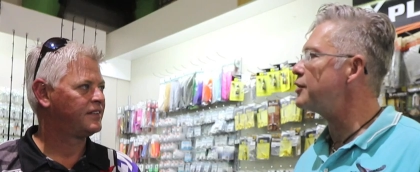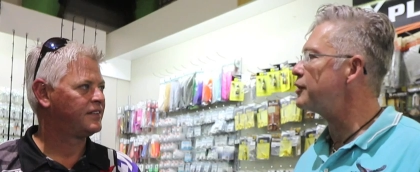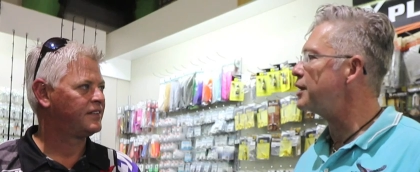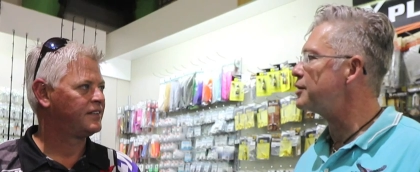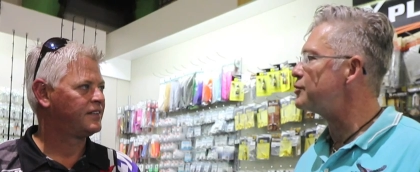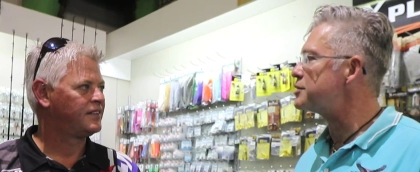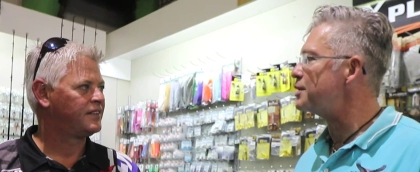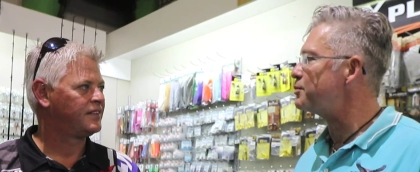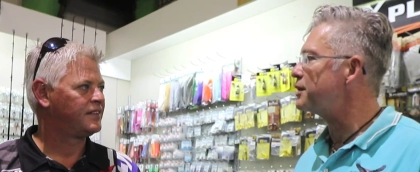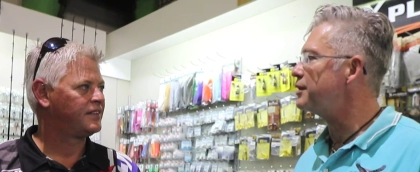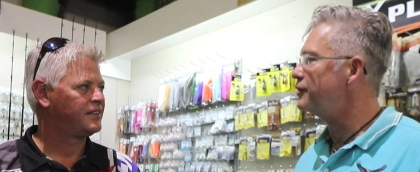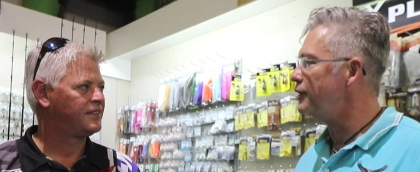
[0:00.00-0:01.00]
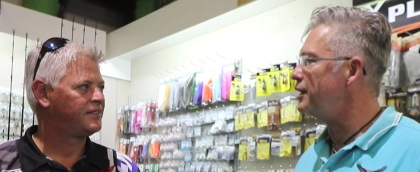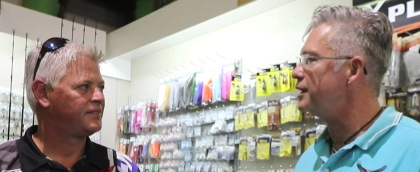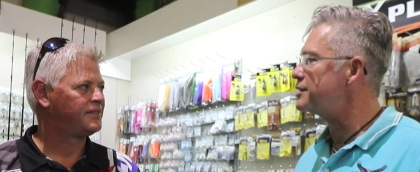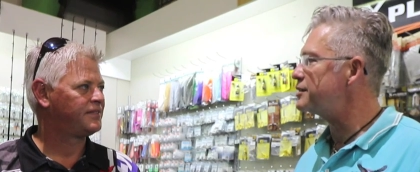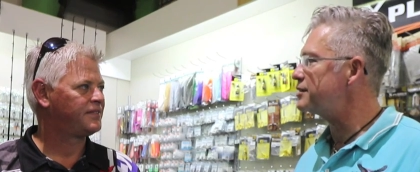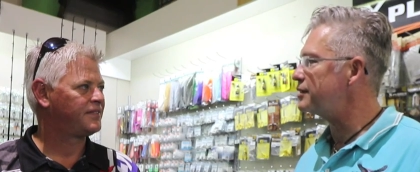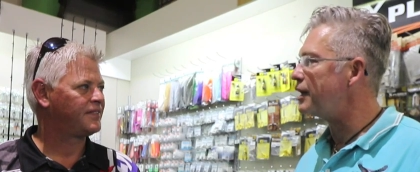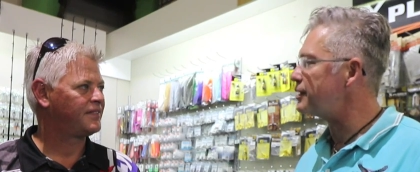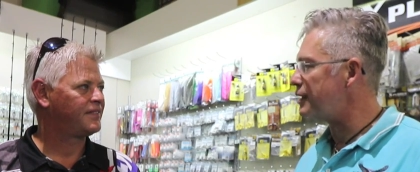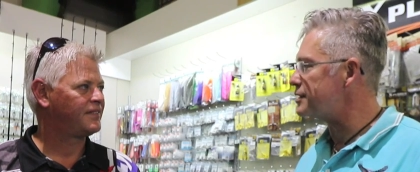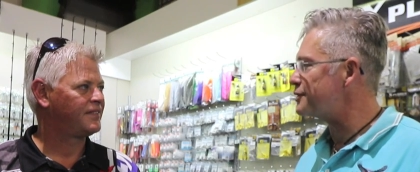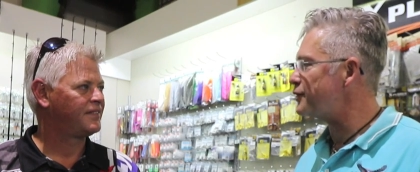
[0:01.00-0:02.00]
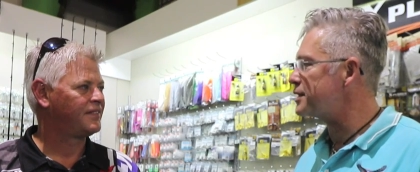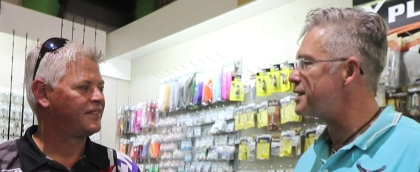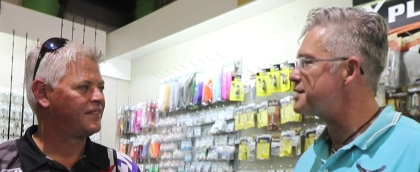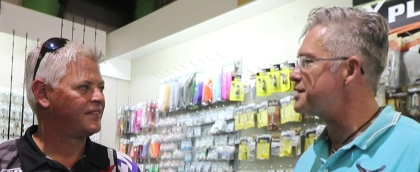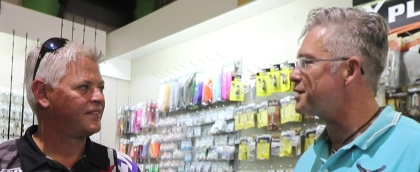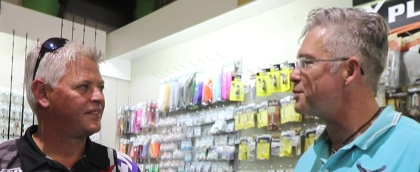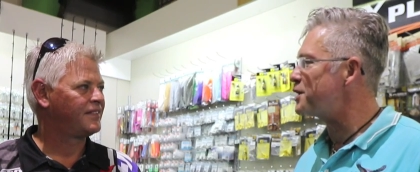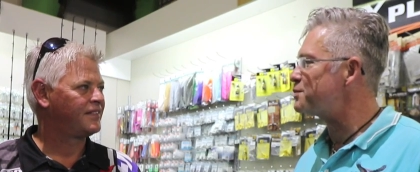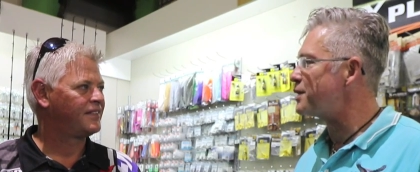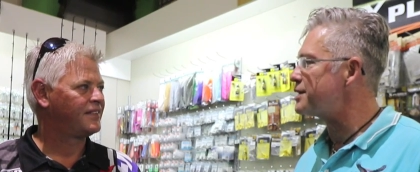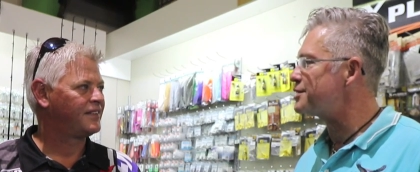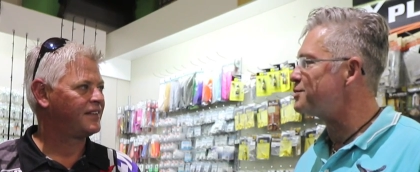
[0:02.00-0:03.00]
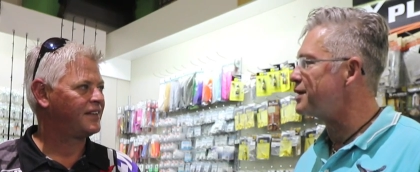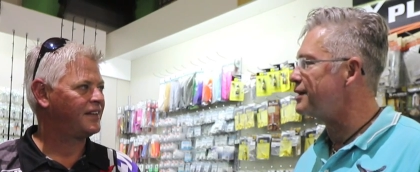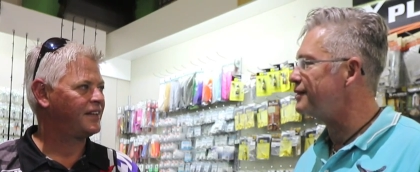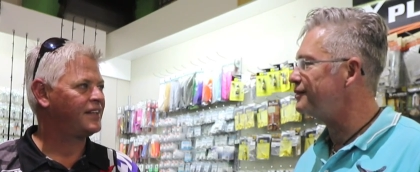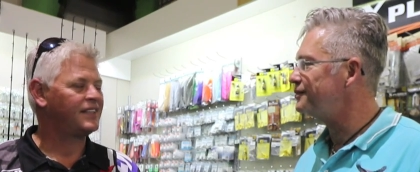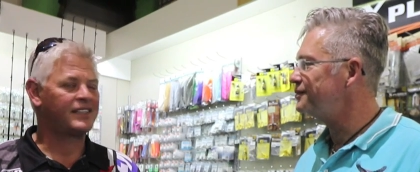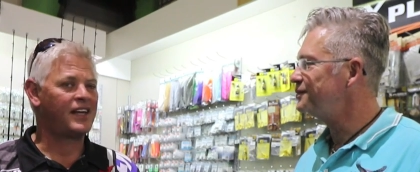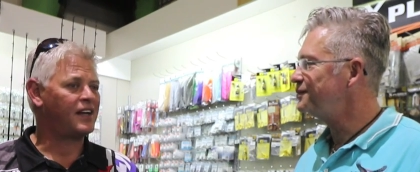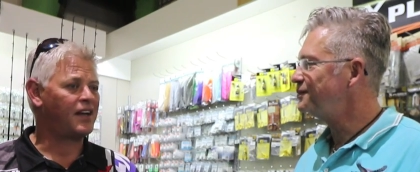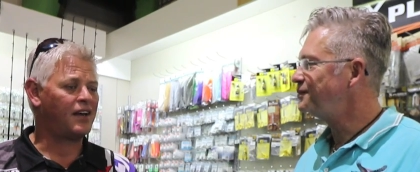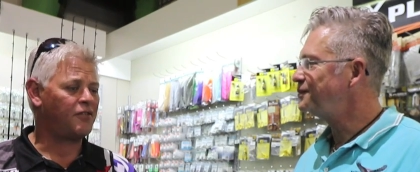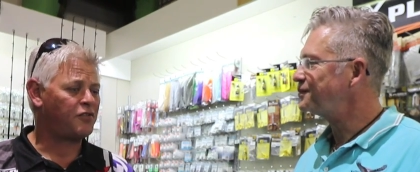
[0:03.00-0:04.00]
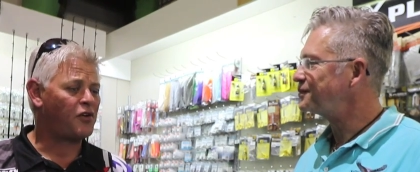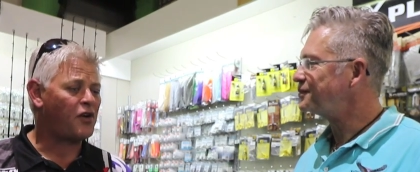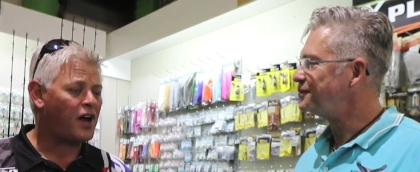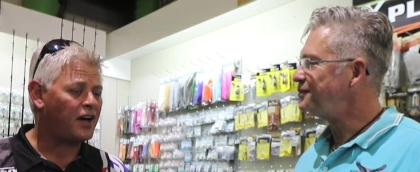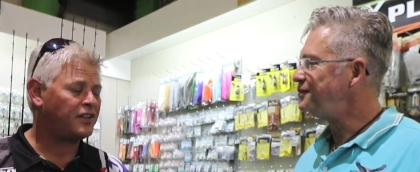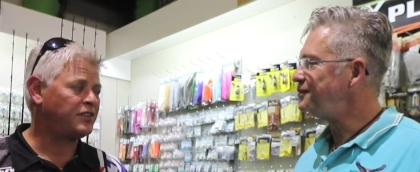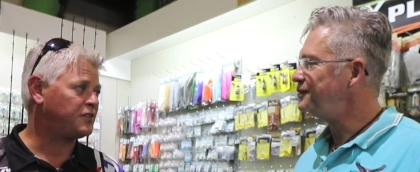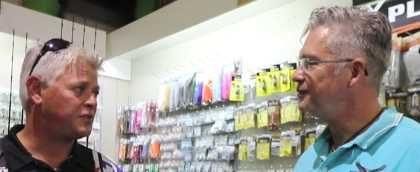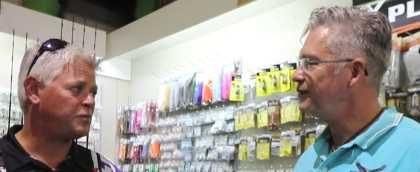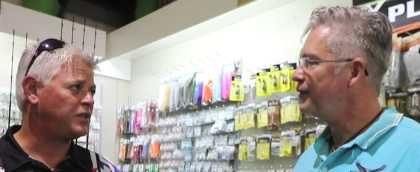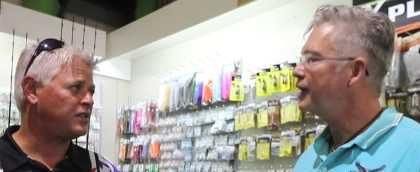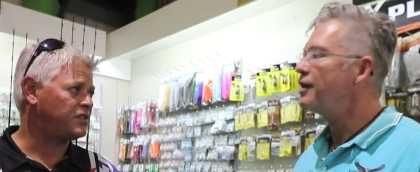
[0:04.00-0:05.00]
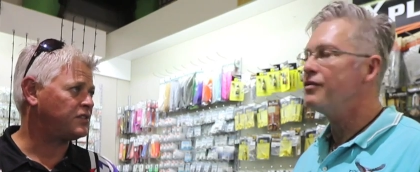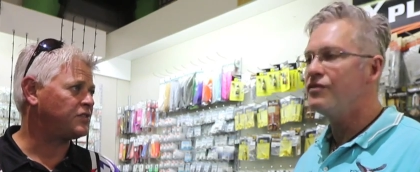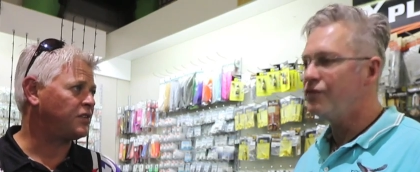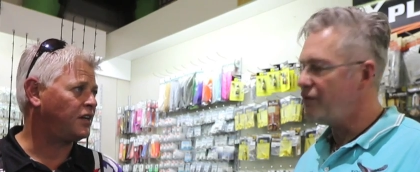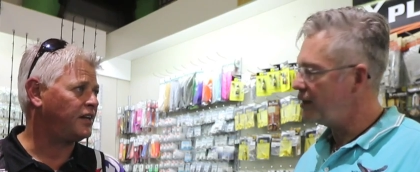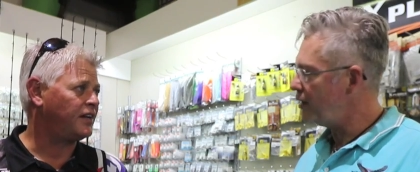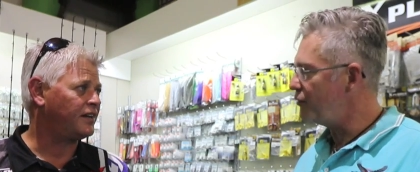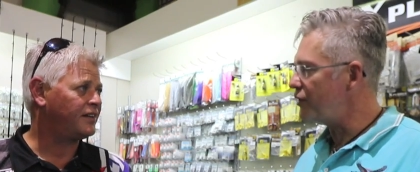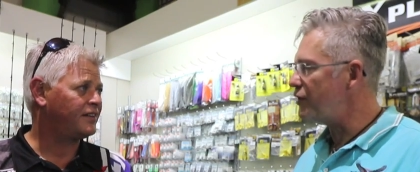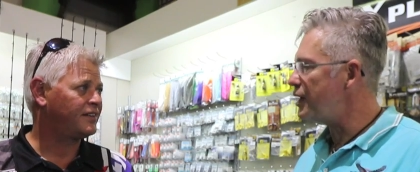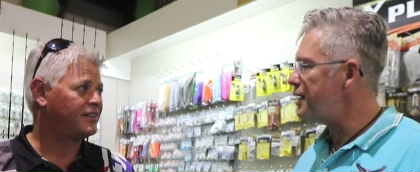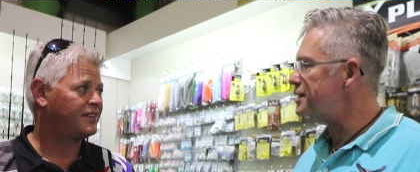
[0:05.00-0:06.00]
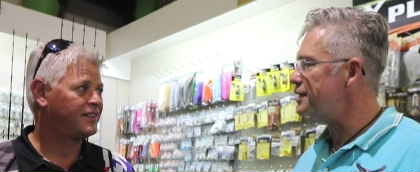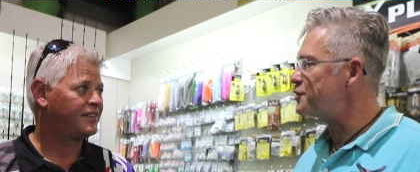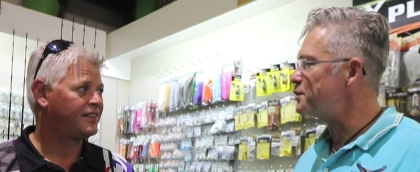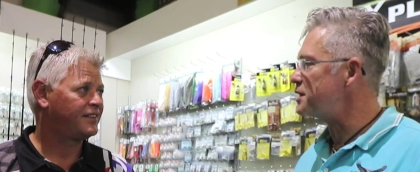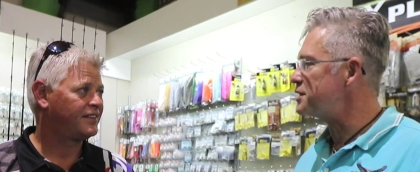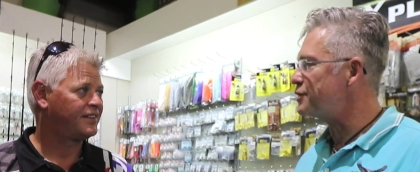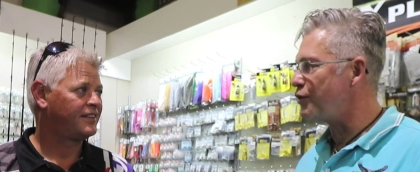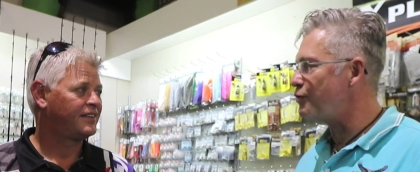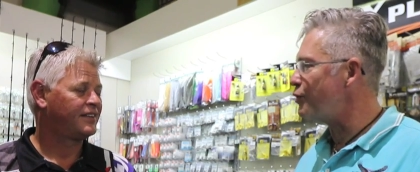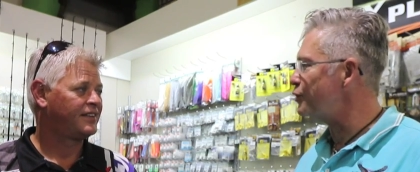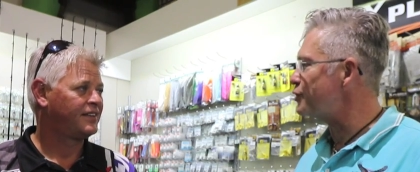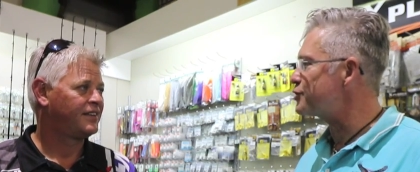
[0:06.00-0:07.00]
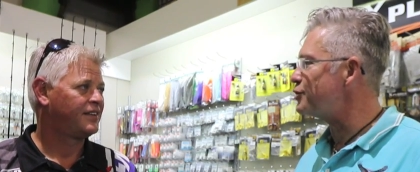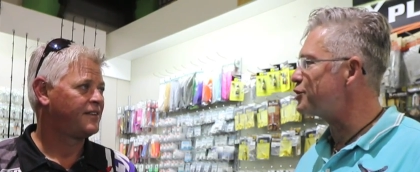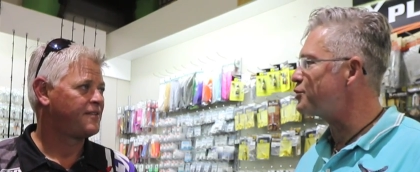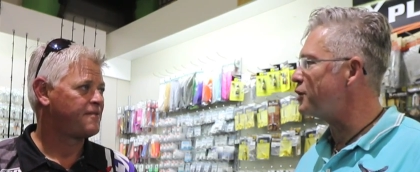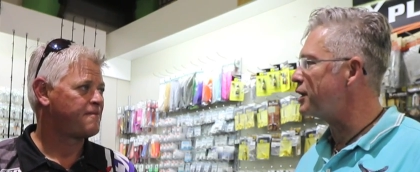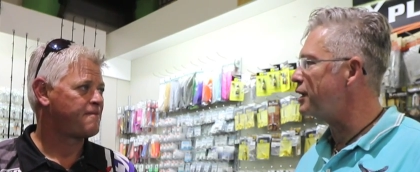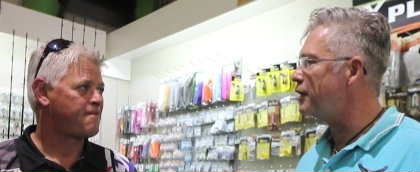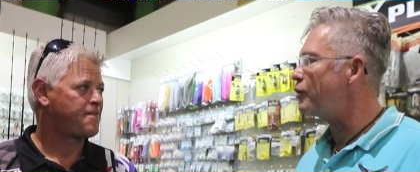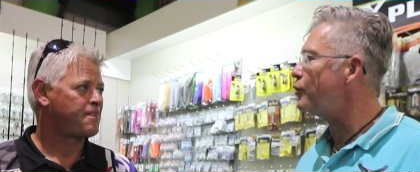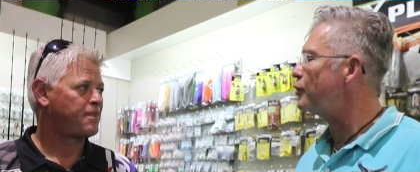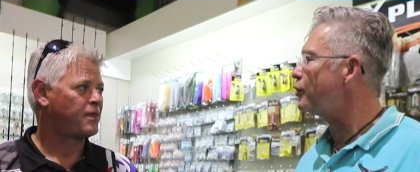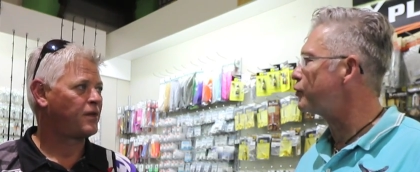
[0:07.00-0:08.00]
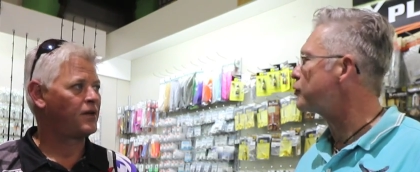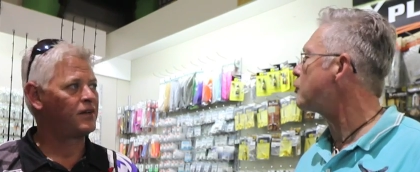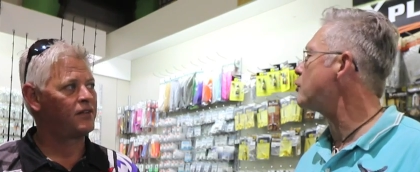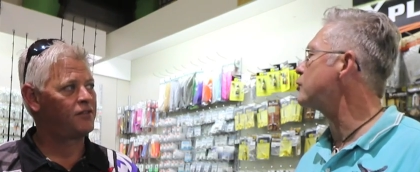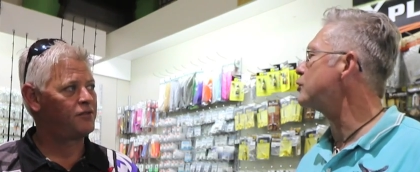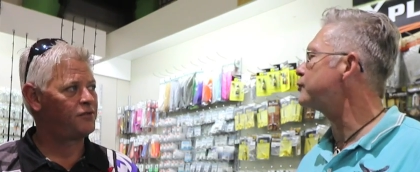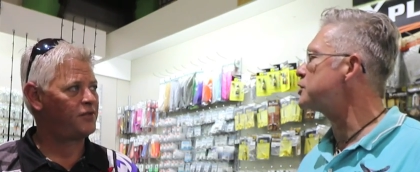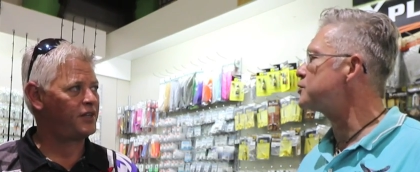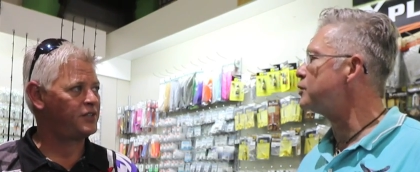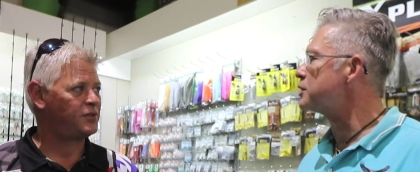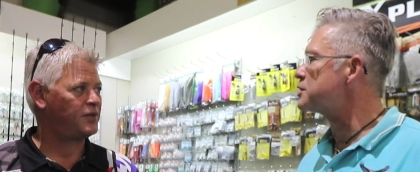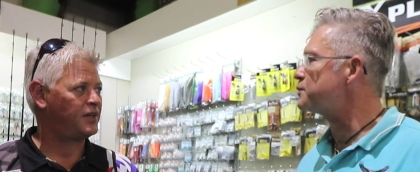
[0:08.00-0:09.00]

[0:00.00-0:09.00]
Speaker 1: here on our doorstep. Really, it's that's fantastic, the best place to be.
Speaker 2: There's a variety of species, really. Eh? Variety
Speaker 1: of species from all your saltwater, all your all your freshwater